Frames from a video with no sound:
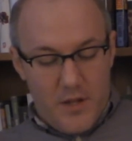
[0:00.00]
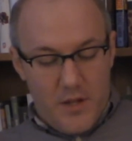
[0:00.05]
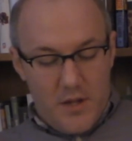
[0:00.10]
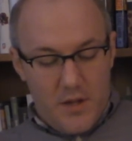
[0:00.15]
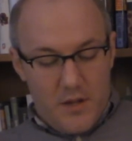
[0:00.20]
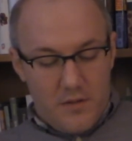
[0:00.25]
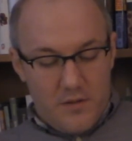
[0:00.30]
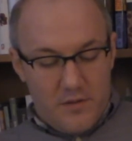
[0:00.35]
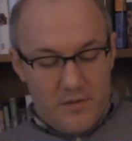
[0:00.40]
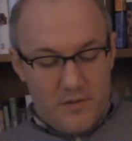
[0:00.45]

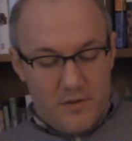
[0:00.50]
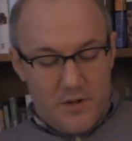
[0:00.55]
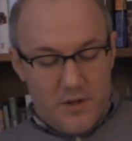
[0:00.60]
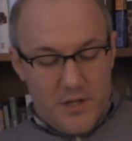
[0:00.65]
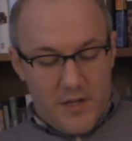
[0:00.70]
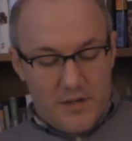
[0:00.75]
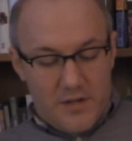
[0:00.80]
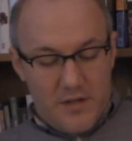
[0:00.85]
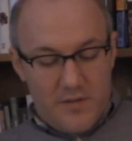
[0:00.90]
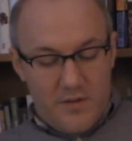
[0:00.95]
This
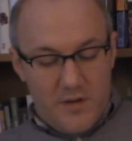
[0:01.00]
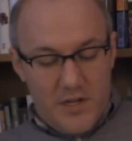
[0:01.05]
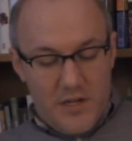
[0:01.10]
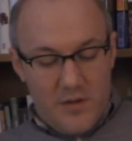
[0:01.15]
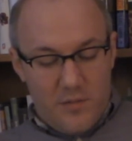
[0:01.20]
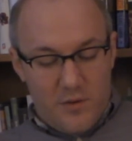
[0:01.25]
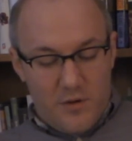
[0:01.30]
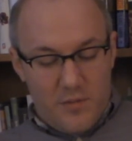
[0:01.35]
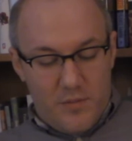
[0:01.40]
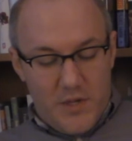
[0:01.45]
collectivity
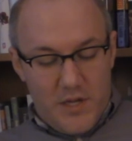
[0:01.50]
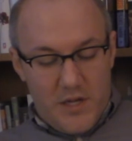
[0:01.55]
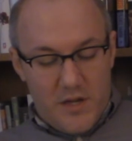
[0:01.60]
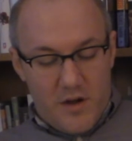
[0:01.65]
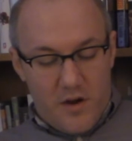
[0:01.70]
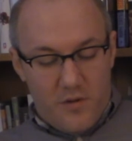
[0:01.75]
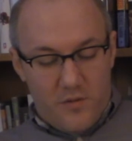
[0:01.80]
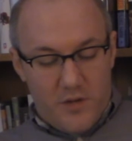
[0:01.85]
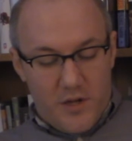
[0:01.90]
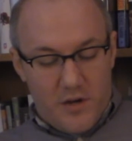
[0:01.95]
would be
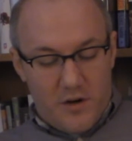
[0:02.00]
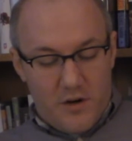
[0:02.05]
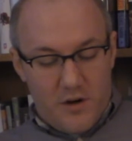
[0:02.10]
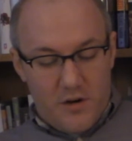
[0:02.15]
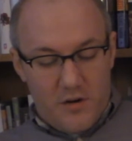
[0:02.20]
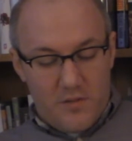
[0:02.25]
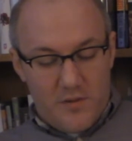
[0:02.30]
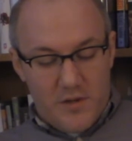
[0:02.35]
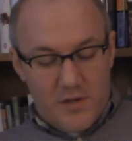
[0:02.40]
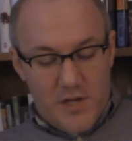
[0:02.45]
only a
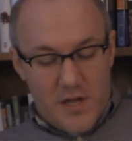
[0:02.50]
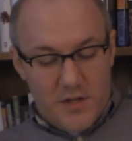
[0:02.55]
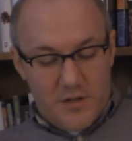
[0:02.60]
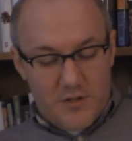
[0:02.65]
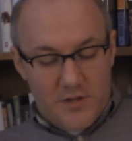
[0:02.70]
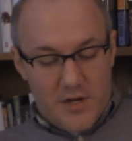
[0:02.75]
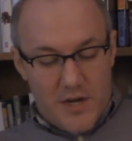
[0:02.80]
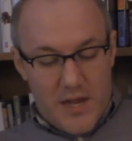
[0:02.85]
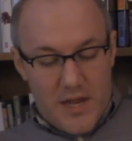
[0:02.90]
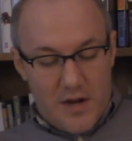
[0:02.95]
herd of
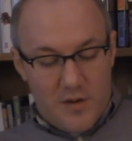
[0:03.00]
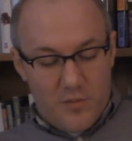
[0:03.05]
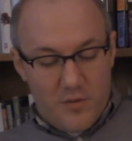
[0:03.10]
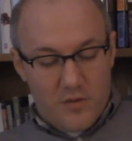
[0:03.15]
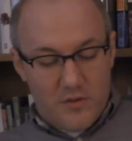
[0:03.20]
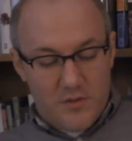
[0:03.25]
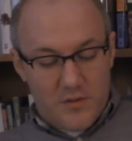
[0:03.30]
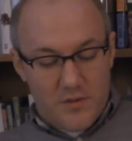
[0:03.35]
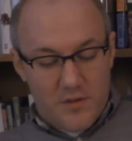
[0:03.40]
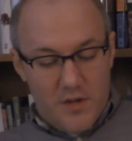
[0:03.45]
intelligent
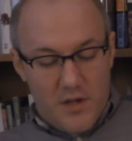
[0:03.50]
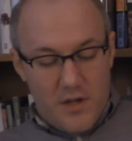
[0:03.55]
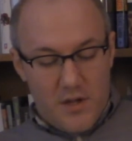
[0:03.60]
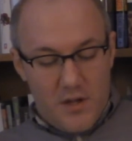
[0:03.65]
animals.